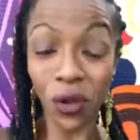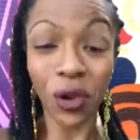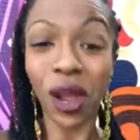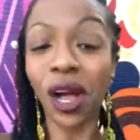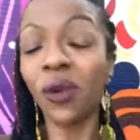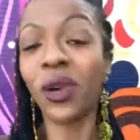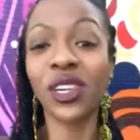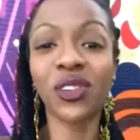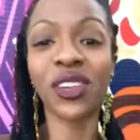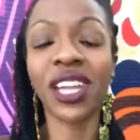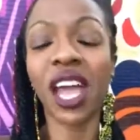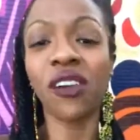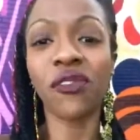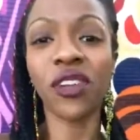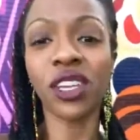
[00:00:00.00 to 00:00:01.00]
We were all wondering
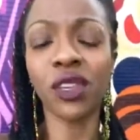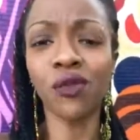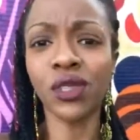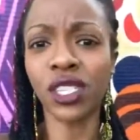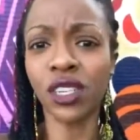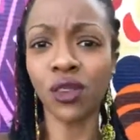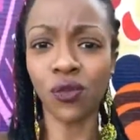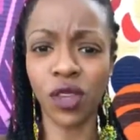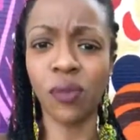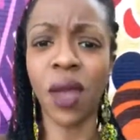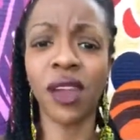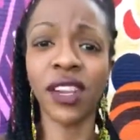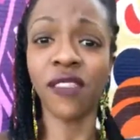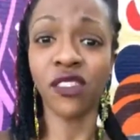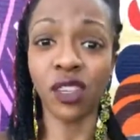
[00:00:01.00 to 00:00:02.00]
how Frankie was going to
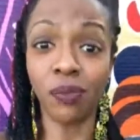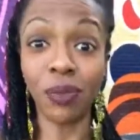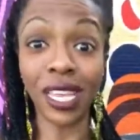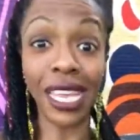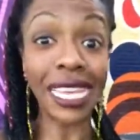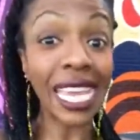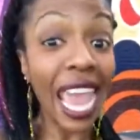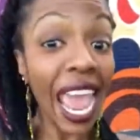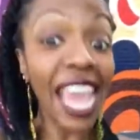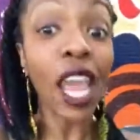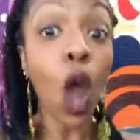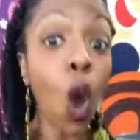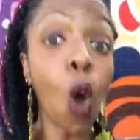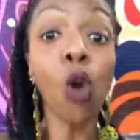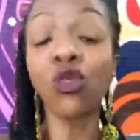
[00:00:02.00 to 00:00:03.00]
rebound after being
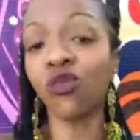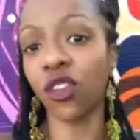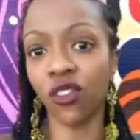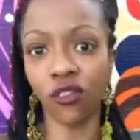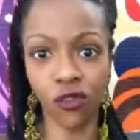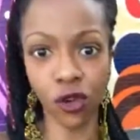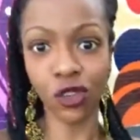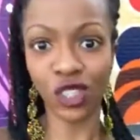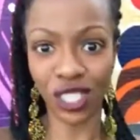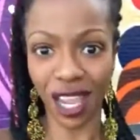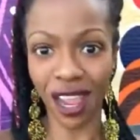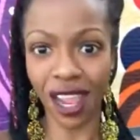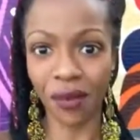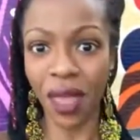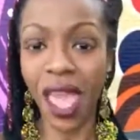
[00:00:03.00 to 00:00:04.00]
KO'd for the first
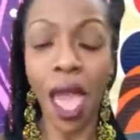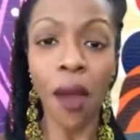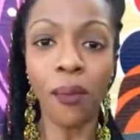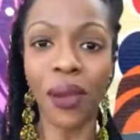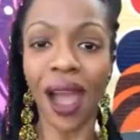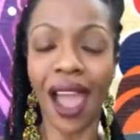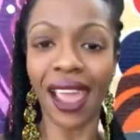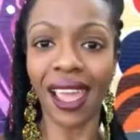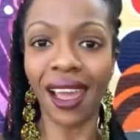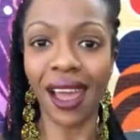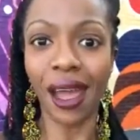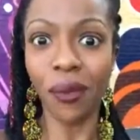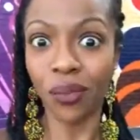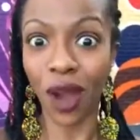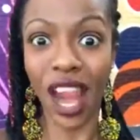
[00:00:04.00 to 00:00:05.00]
time by
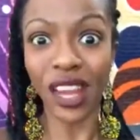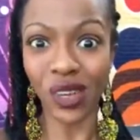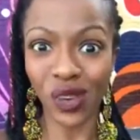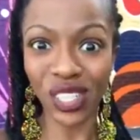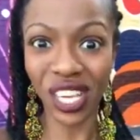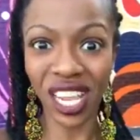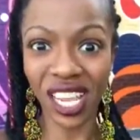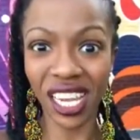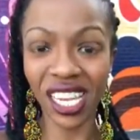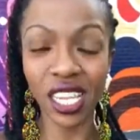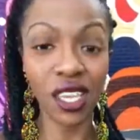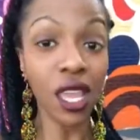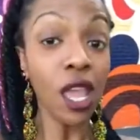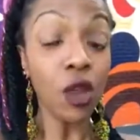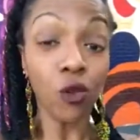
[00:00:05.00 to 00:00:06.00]
uh, Brian Ortega, and
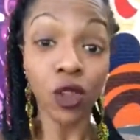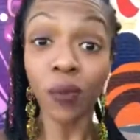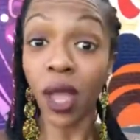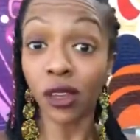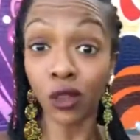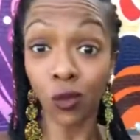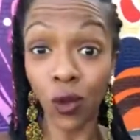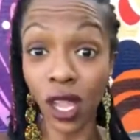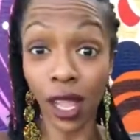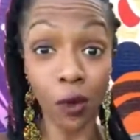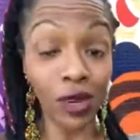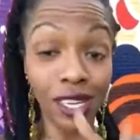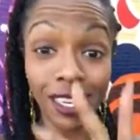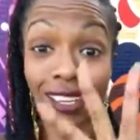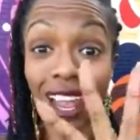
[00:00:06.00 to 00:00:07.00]
he rebounded well. I
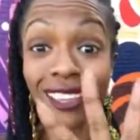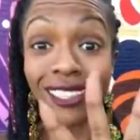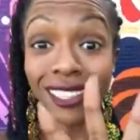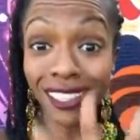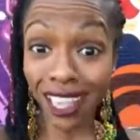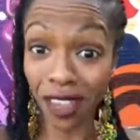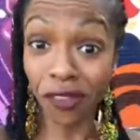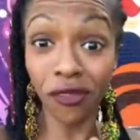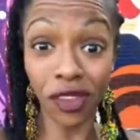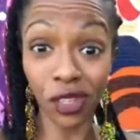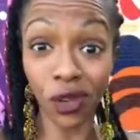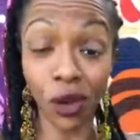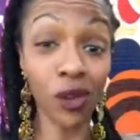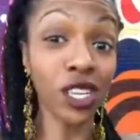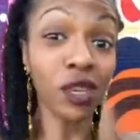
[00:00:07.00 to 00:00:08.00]
wanted a nice, safe
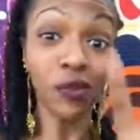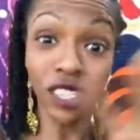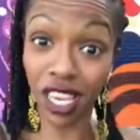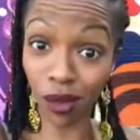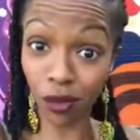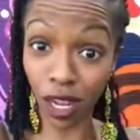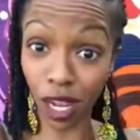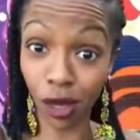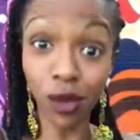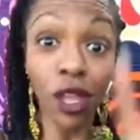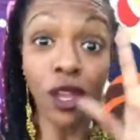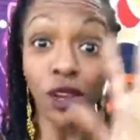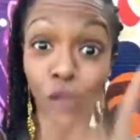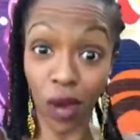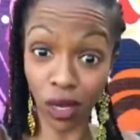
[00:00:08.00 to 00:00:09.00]
victory. I wanted to take him down,
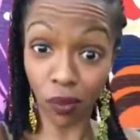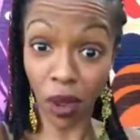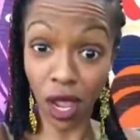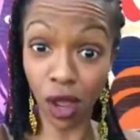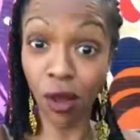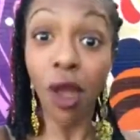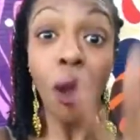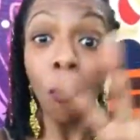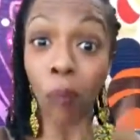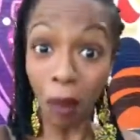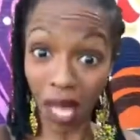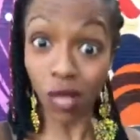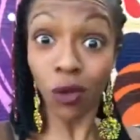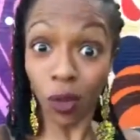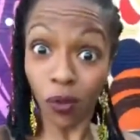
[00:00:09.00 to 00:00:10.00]
ground and pound,
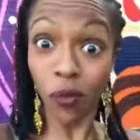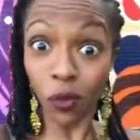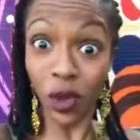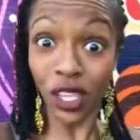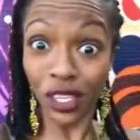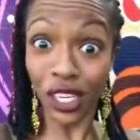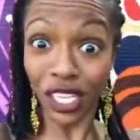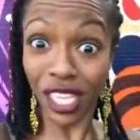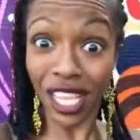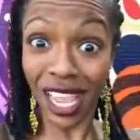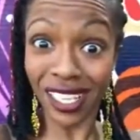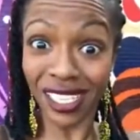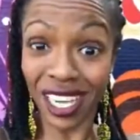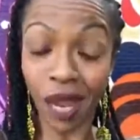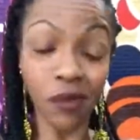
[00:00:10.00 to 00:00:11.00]
mollywop him the way you did
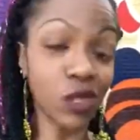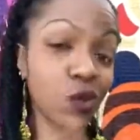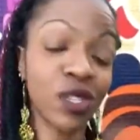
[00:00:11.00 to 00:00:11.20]
last time.